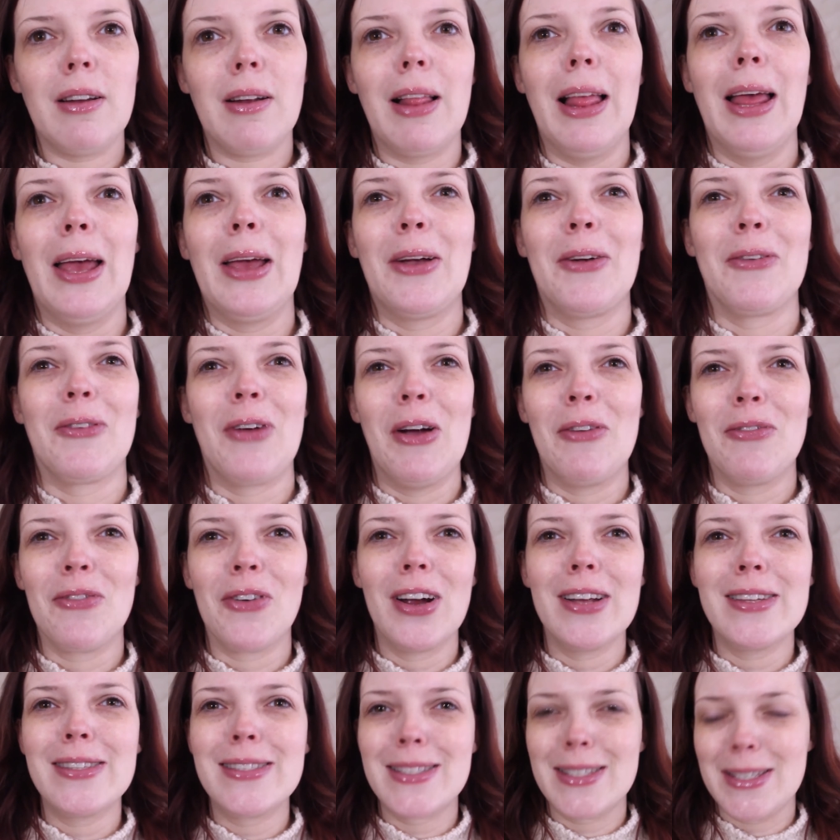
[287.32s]
like
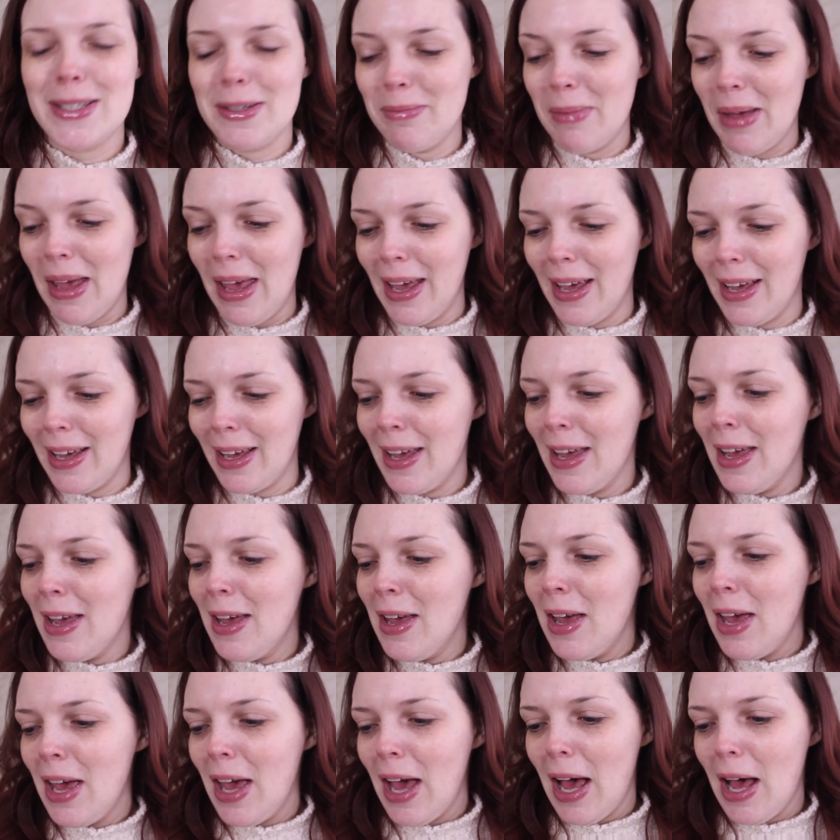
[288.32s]
reference to make?
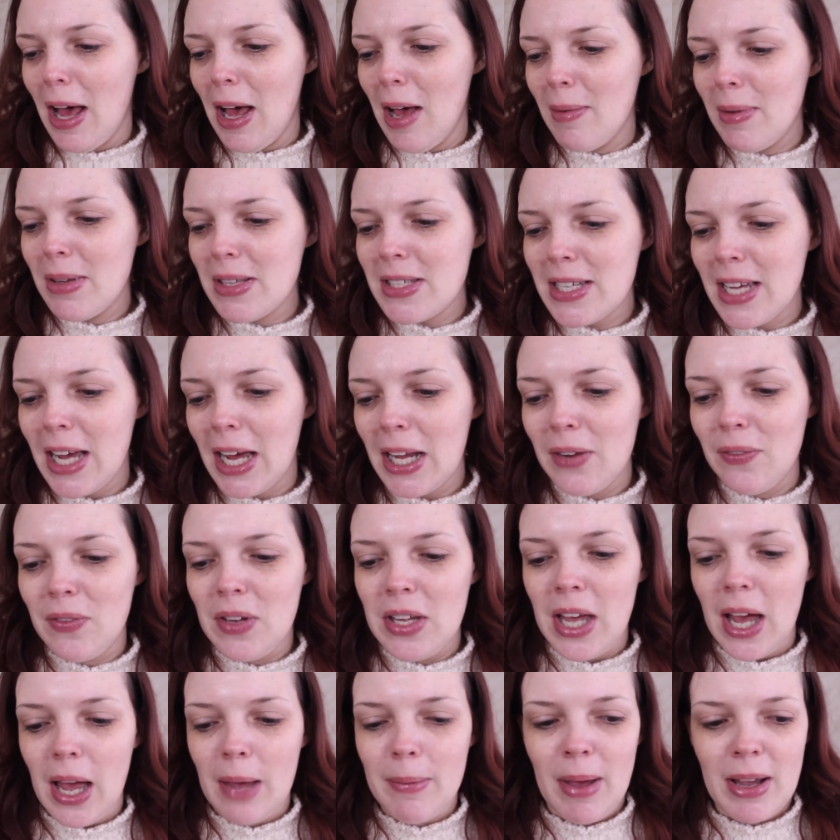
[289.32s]
It's kind of
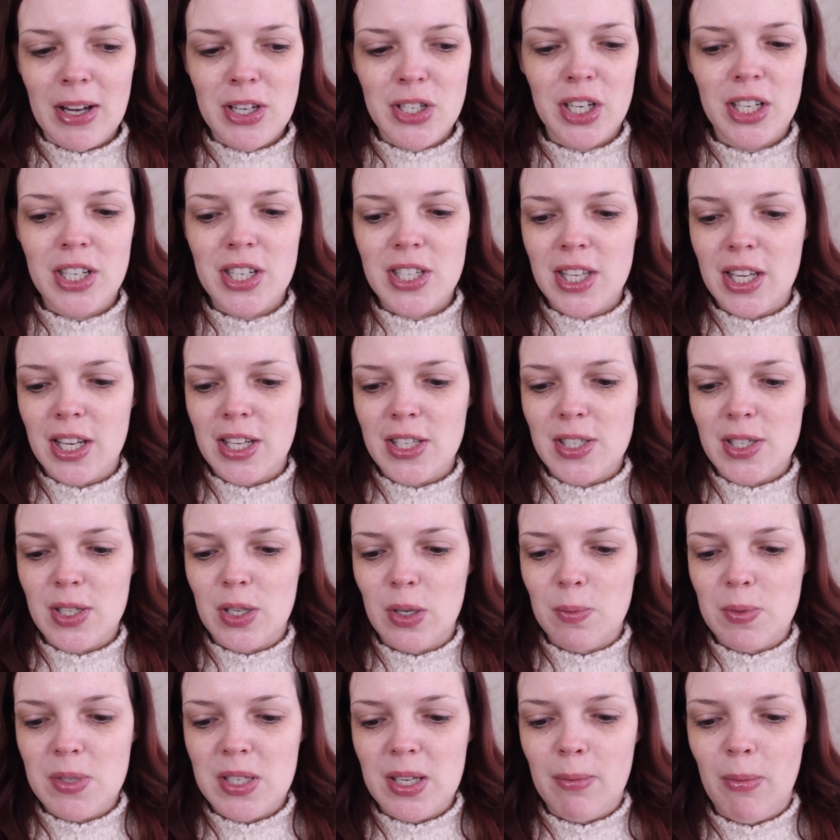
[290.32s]
neat. I'm actually just gonna
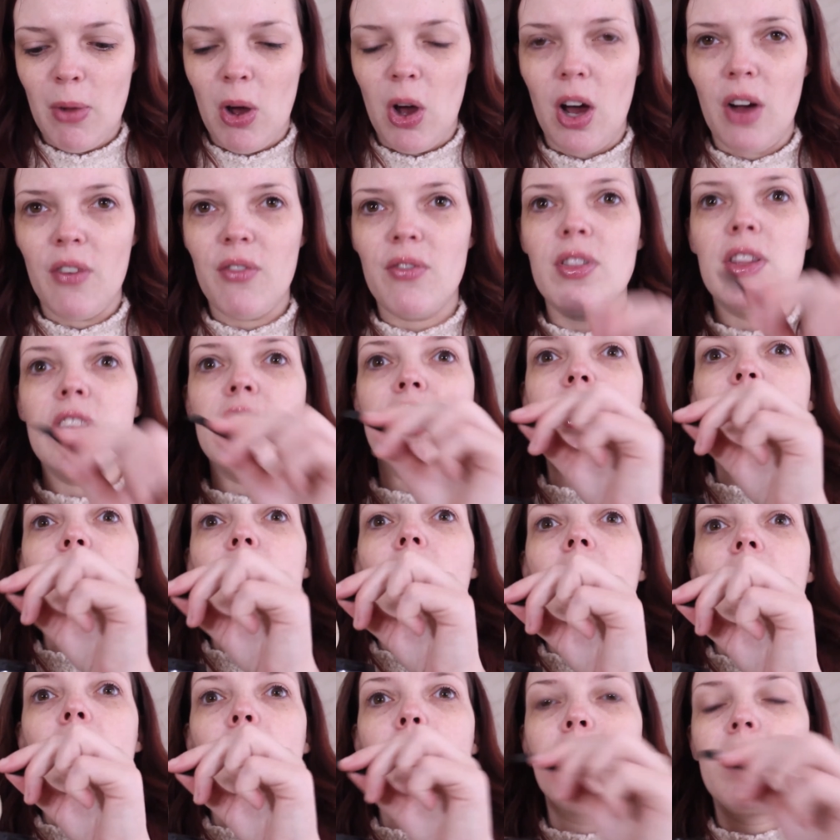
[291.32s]
scoop some off the
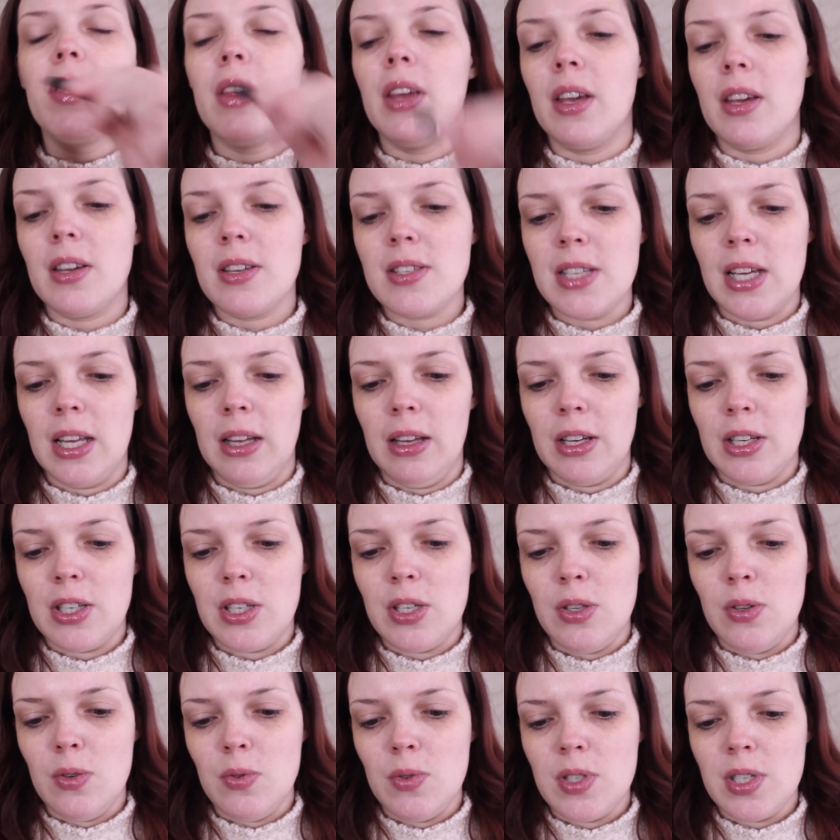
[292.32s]
top things. I like
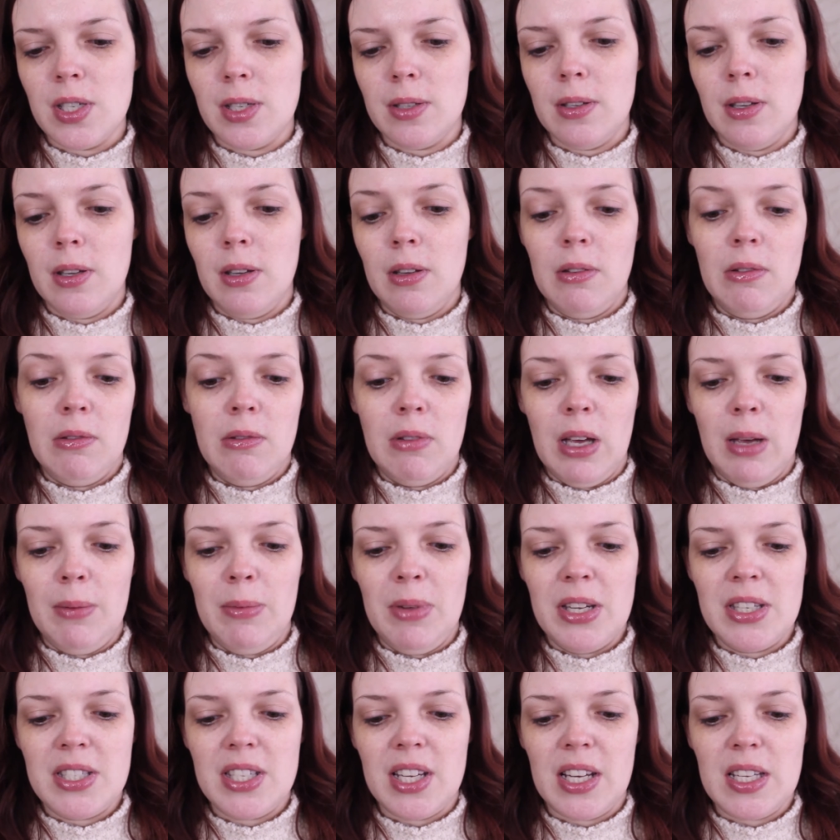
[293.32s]
to use I
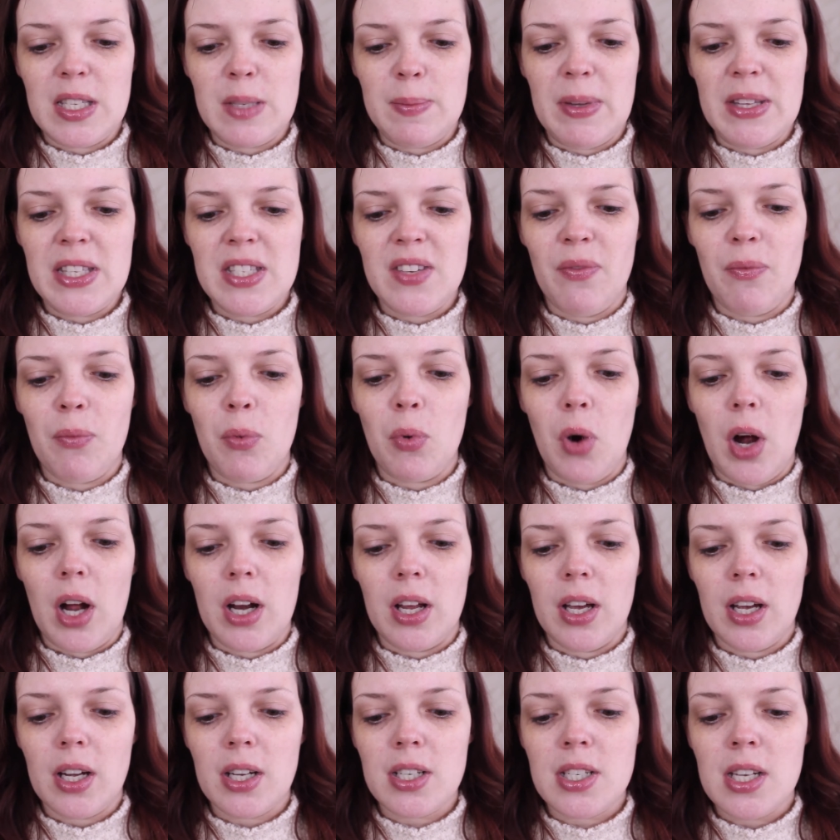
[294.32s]
mean, it's an expensive
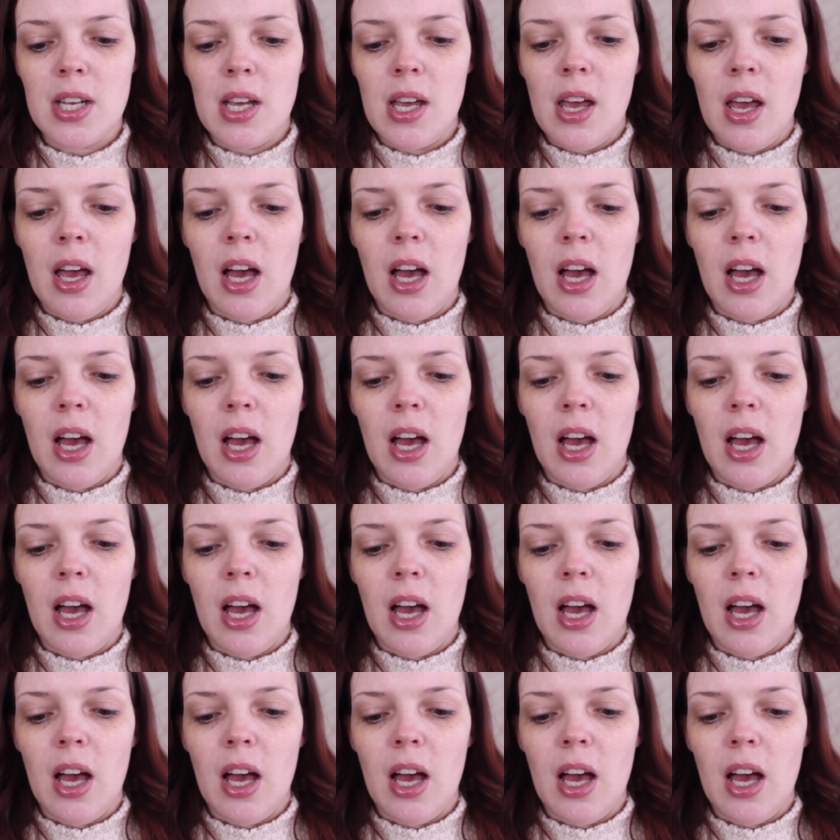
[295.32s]
product.